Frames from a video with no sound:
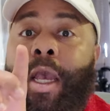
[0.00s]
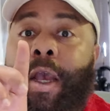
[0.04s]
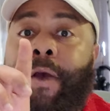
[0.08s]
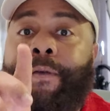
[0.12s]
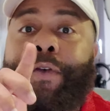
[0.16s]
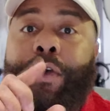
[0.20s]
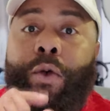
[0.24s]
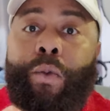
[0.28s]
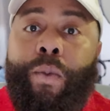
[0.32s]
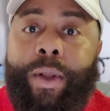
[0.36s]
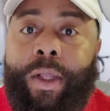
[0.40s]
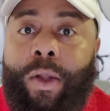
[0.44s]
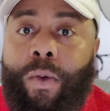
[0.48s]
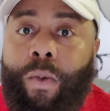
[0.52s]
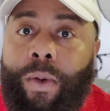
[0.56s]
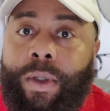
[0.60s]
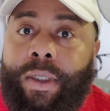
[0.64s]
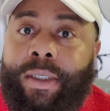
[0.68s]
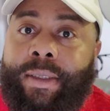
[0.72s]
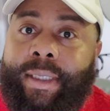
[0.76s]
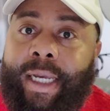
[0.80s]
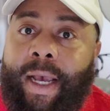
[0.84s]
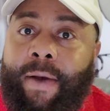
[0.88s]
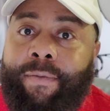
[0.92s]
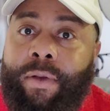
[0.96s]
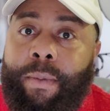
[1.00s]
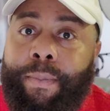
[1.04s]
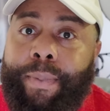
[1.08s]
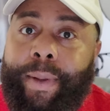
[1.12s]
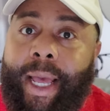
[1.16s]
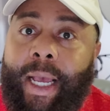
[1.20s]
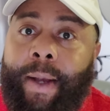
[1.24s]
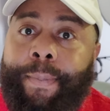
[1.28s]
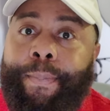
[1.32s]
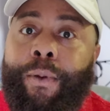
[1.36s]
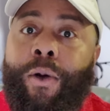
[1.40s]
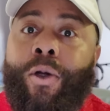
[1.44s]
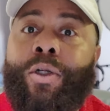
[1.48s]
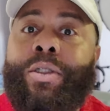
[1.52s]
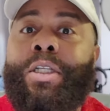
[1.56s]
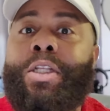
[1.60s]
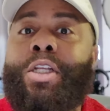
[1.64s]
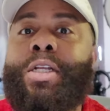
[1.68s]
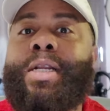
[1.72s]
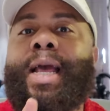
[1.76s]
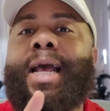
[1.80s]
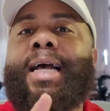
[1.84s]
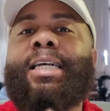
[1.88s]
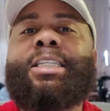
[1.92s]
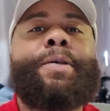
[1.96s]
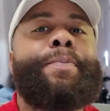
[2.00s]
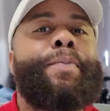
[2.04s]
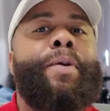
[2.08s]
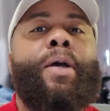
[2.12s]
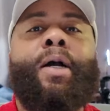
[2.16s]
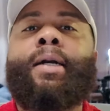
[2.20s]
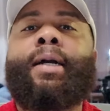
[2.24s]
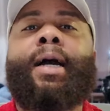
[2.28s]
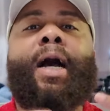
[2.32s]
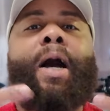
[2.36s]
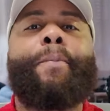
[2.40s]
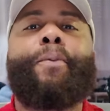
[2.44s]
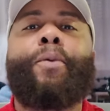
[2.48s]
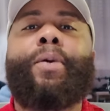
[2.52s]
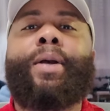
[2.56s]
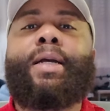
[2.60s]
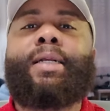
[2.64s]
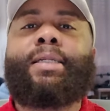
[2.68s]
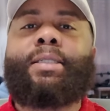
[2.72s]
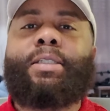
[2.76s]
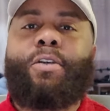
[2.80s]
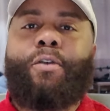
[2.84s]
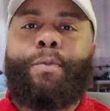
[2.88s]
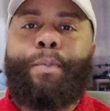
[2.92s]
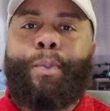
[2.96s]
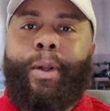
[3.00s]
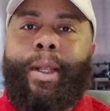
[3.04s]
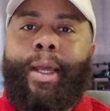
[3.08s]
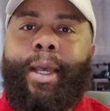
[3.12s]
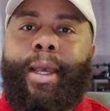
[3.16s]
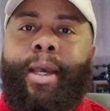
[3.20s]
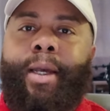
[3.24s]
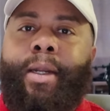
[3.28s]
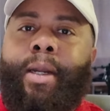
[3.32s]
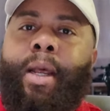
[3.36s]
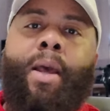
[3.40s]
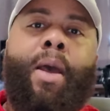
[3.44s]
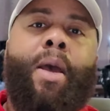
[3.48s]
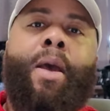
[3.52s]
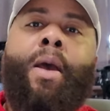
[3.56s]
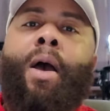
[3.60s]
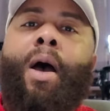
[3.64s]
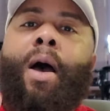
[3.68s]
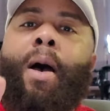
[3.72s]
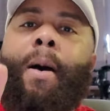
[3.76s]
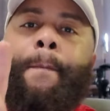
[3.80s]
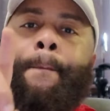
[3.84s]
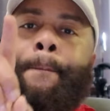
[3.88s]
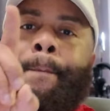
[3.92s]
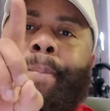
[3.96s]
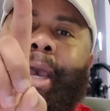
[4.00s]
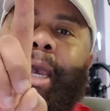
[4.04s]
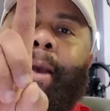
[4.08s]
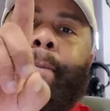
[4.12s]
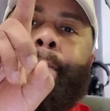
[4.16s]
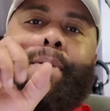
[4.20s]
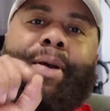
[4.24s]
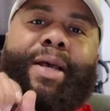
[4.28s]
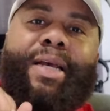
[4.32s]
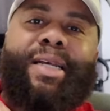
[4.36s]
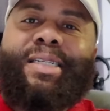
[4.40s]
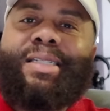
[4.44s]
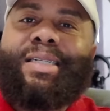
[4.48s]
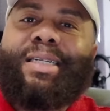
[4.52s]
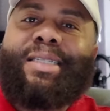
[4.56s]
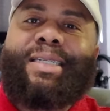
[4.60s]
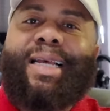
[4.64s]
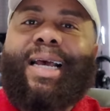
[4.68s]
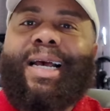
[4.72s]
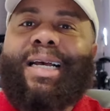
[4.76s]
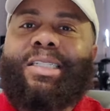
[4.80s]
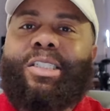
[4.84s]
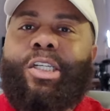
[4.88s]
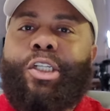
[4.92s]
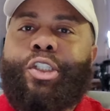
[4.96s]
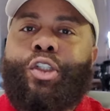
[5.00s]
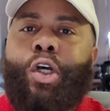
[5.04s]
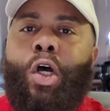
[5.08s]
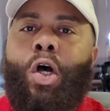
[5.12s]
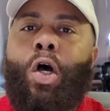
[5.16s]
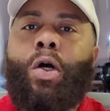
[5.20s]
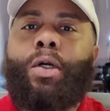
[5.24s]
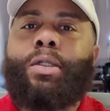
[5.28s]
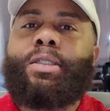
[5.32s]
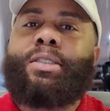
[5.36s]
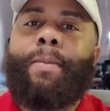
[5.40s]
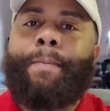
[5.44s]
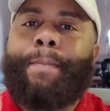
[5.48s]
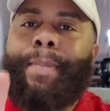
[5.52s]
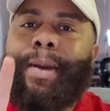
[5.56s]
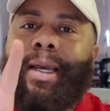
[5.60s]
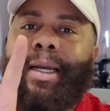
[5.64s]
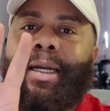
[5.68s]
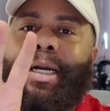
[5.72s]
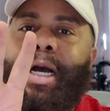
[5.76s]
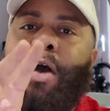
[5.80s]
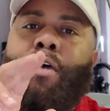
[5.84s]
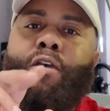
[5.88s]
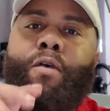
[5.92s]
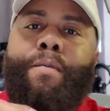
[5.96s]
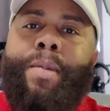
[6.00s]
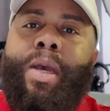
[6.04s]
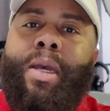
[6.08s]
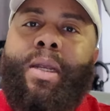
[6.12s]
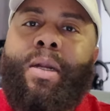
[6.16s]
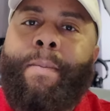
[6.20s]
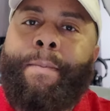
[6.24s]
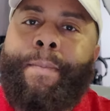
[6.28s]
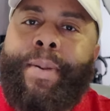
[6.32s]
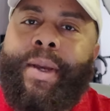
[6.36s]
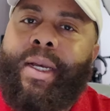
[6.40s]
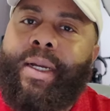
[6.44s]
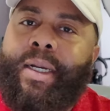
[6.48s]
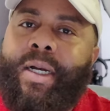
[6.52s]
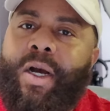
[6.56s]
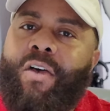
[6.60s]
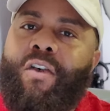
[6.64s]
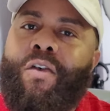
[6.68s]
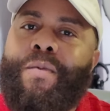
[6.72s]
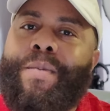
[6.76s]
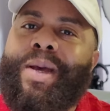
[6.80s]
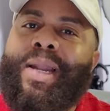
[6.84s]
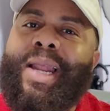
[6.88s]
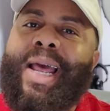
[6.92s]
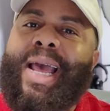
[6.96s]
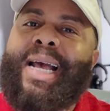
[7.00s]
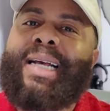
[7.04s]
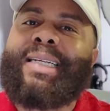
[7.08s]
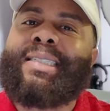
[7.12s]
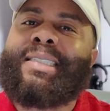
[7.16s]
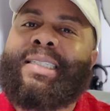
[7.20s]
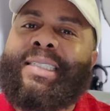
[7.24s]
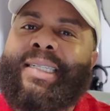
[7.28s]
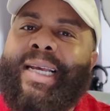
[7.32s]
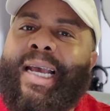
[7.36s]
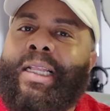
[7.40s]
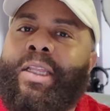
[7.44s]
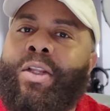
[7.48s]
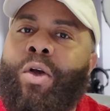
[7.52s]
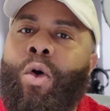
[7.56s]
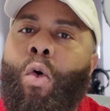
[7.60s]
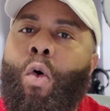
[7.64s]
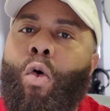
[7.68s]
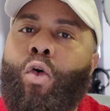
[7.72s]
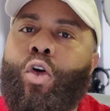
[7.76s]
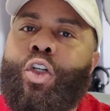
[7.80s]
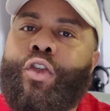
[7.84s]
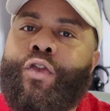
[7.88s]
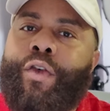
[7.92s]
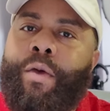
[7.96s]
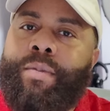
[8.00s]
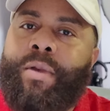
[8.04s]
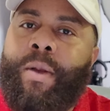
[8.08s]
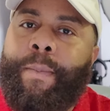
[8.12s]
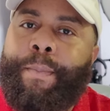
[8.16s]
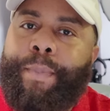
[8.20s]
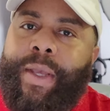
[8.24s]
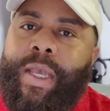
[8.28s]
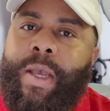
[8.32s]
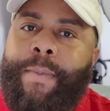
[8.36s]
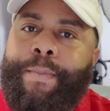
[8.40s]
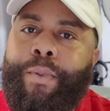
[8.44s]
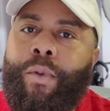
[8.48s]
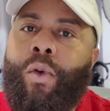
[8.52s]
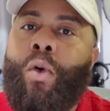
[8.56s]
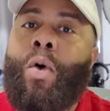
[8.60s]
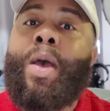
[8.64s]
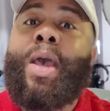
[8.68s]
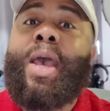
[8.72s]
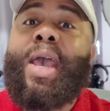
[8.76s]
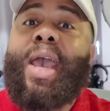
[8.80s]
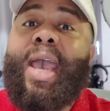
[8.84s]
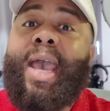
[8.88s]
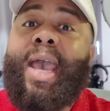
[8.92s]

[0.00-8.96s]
if you really want to save the black person, then it has to be a comprehensive plan. A big business has to talk to big government, and big government has to take their orders from the people.